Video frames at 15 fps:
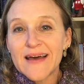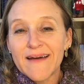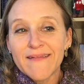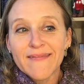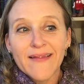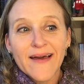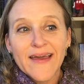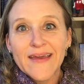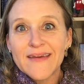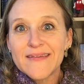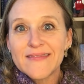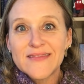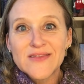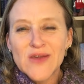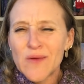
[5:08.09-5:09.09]
I like
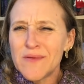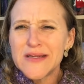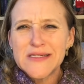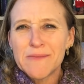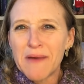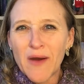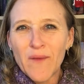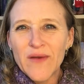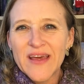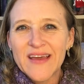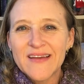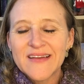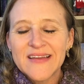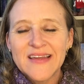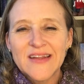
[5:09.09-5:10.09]
so much about
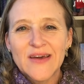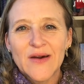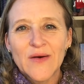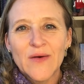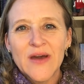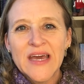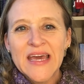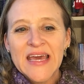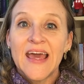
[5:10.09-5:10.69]
it, you know?